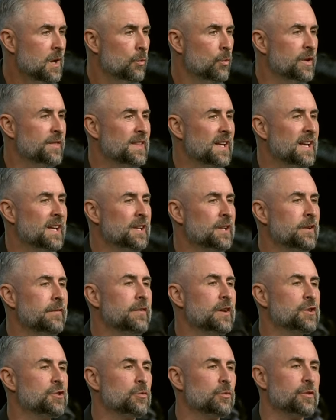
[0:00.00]
with the
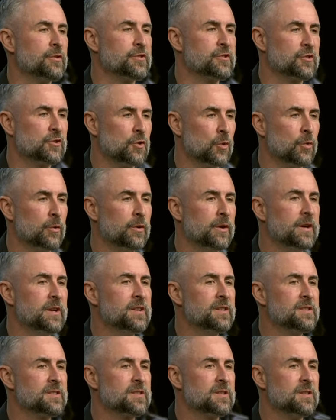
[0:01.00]
individual
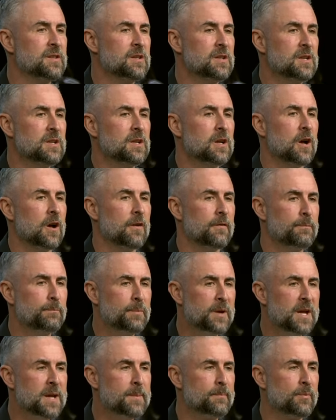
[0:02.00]
stories of
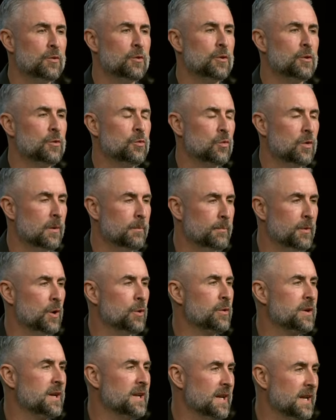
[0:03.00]
people who are
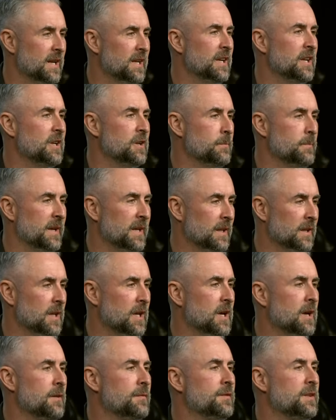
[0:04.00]
broken and need to be
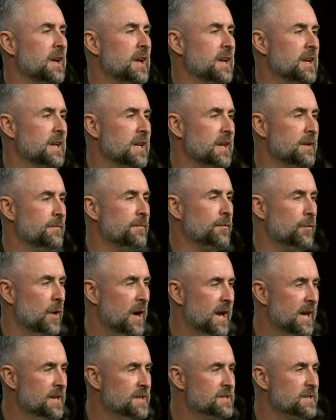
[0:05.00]
loved and need
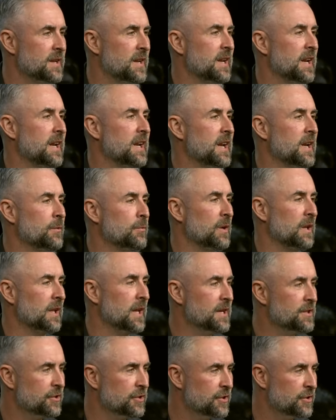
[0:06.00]
friends and they need
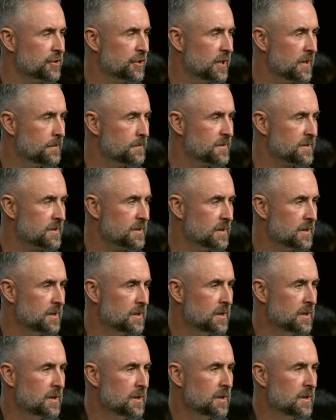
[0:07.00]
relationships.
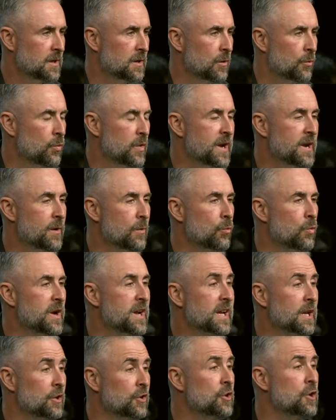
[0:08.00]
We, we
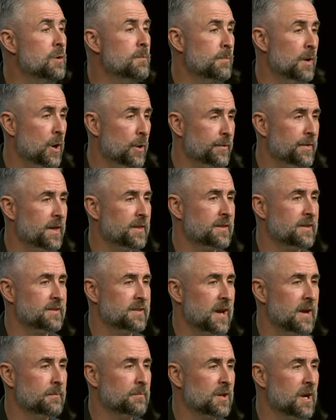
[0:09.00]
can do both at the
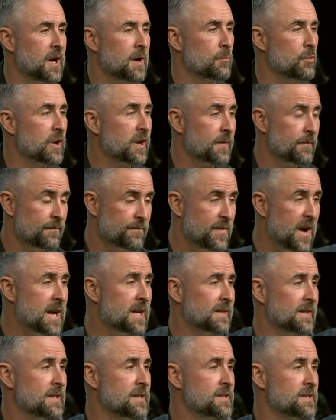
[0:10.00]
same time. We can
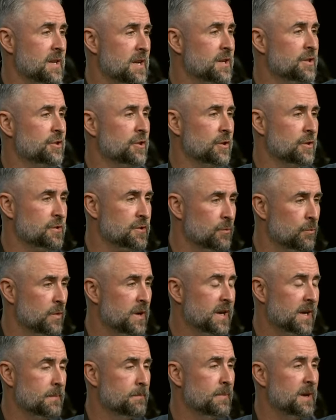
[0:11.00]
fight these issues and
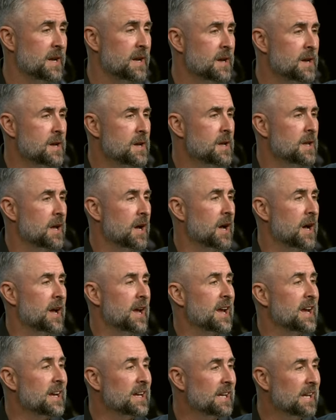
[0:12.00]
we can be uh,
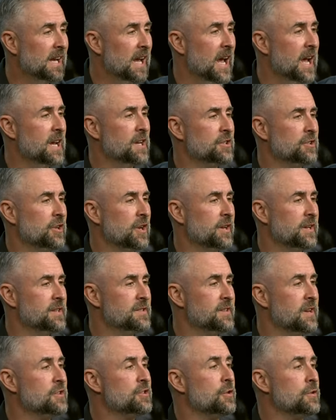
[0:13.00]
engaged in
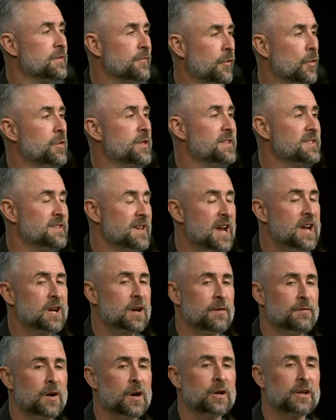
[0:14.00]
these issues for the sake
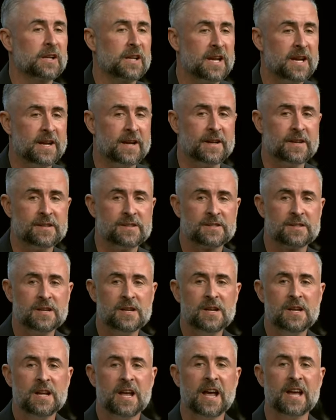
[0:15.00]
of our
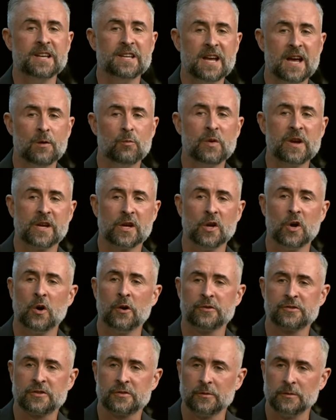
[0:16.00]
kids, and yet we can
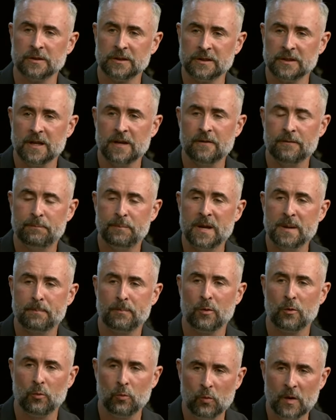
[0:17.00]
also love
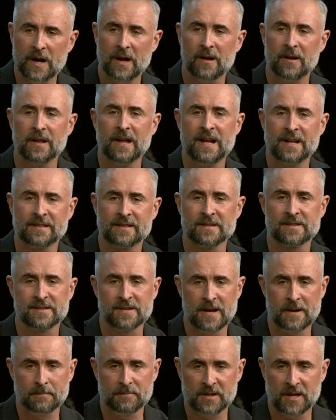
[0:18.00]
people well at the
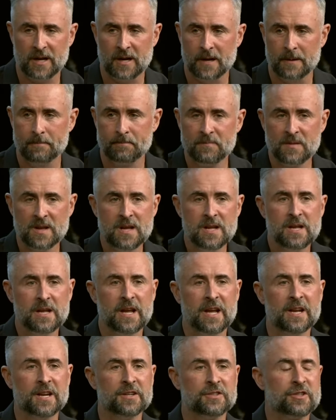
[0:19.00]
same time.
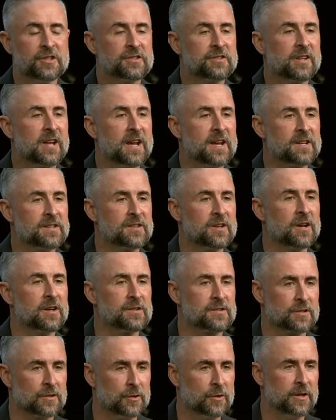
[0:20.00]
And it just takes
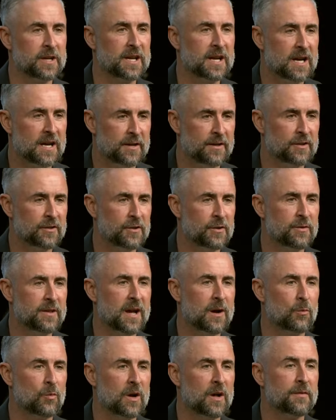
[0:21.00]
us learning how to do
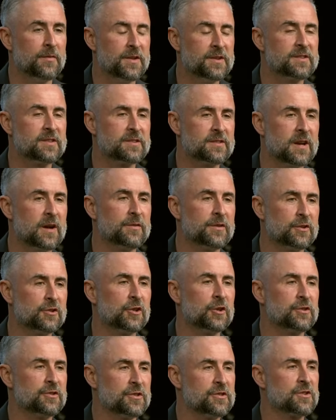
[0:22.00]
that well. This is how the
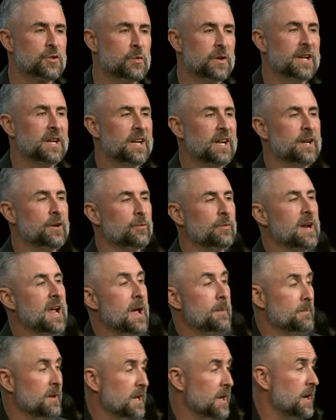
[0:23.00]
church is going to need to
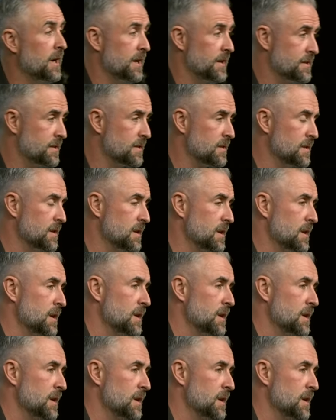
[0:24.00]
react because